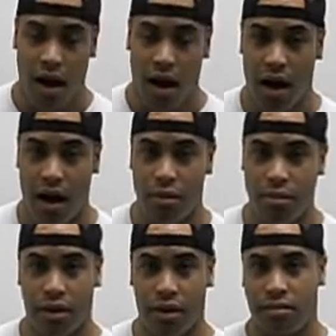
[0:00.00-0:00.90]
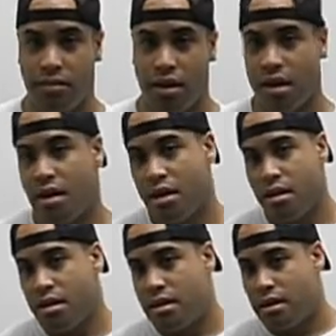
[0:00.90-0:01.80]
But
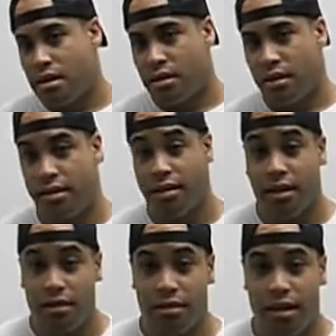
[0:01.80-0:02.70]
that's it,